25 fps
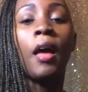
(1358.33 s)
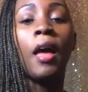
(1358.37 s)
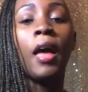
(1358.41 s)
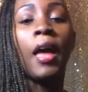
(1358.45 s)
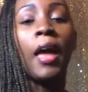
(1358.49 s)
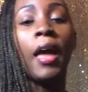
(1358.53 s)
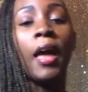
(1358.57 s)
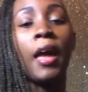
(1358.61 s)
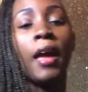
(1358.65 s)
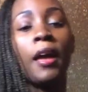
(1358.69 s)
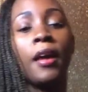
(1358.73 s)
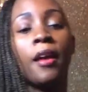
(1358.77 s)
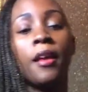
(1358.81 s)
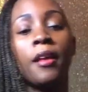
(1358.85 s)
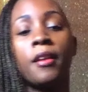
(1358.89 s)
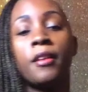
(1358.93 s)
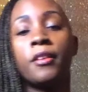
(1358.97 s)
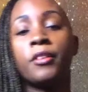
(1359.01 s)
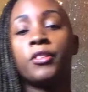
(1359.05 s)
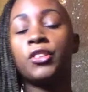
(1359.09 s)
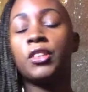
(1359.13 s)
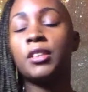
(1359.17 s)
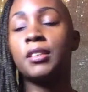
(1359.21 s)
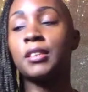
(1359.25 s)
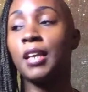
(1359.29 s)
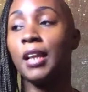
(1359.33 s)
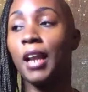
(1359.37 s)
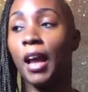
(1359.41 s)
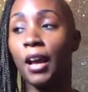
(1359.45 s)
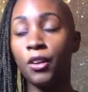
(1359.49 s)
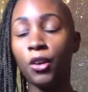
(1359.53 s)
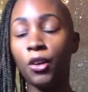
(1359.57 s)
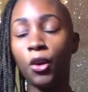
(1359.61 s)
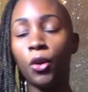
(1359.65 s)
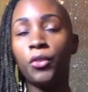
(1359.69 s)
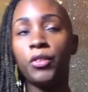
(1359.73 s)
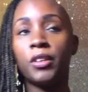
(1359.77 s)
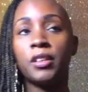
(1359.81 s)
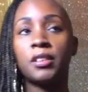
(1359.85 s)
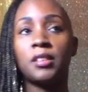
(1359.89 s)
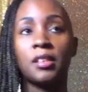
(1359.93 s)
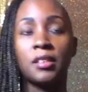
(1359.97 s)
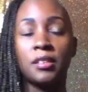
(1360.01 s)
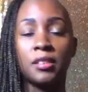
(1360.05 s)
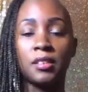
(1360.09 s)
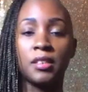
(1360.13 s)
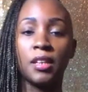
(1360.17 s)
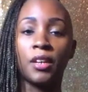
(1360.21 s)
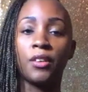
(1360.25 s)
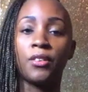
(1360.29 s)
And she said, I know this is
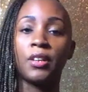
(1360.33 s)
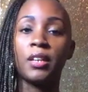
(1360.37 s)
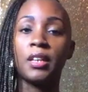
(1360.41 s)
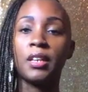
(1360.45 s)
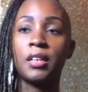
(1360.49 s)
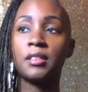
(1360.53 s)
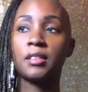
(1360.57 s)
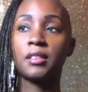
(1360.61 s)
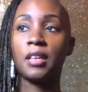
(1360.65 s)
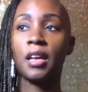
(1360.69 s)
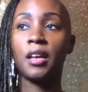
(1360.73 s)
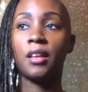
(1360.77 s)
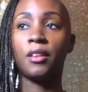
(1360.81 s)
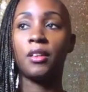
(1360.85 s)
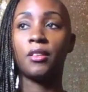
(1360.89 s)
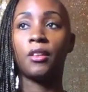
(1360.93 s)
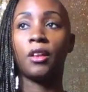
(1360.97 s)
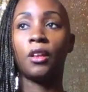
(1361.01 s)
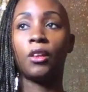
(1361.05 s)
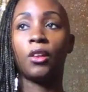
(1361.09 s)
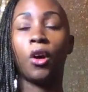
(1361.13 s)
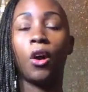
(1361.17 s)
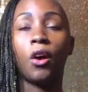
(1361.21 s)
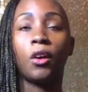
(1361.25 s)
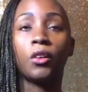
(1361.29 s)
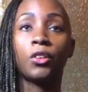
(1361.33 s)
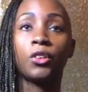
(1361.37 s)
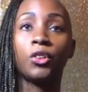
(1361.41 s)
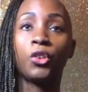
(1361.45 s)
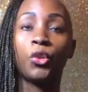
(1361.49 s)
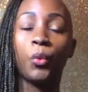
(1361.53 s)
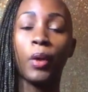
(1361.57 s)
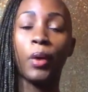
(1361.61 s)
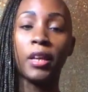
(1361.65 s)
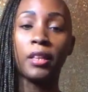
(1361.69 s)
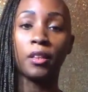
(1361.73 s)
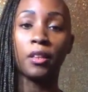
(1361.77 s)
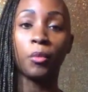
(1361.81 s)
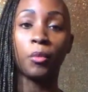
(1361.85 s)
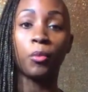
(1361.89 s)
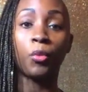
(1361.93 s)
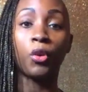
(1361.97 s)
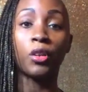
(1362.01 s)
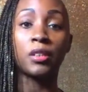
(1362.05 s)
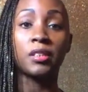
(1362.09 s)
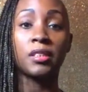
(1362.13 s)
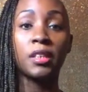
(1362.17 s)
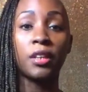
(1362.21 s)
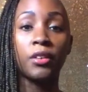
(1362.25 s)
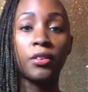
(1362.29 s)
serious, and the longer you wait, the more
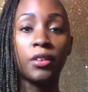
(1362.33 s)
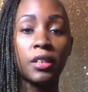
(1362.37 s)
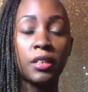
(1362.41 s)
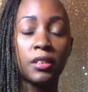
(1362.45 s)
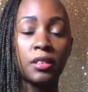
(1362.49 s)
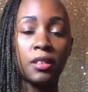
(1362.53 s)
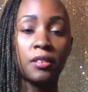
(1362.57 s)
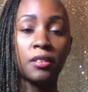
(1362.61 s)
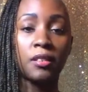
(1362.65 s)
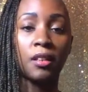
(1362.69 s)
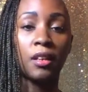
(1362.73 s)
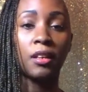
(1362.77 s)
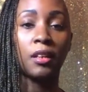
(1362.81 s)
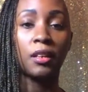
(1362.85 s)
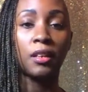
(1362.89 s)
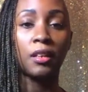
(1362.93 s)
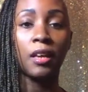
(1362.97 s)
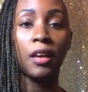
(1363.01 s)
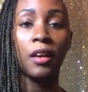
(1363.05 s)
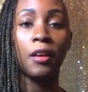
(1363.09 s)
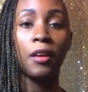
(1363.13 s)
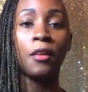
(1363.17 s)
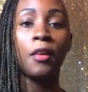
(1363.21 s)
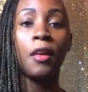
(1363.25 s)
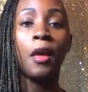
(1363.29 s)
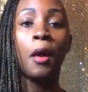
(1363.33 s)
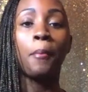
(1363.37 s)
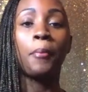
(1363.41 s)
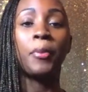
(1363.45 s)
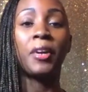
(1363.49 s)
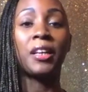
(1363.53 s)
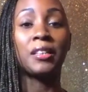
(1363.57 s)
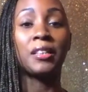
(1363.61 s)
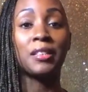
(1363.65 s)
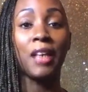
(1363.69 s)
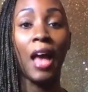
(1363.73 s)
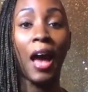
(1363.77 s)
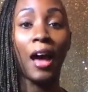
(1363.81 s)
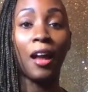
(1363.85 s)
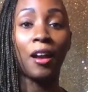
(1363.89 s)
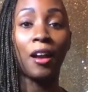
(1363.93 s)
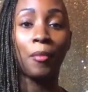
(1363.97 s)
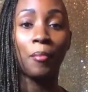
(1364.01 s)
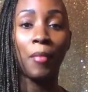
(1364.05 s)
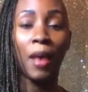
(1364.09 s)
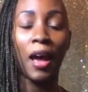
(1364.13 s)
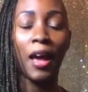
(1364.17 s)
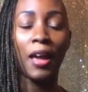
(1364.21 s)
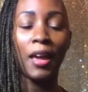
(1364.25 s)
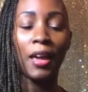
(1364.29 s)
serious it's going to get, but it's out of
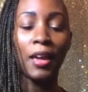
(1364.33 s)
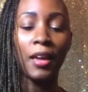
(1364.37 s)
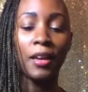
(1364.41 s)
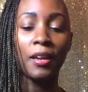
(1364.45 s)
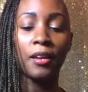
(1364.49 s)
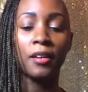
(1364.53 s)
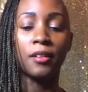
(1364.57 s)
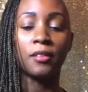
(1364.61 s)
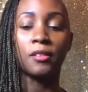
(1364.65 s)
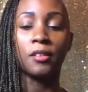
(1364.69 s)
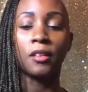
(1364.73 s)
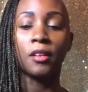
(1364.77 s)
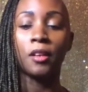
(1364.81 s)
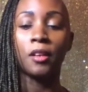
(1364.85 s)
my hands.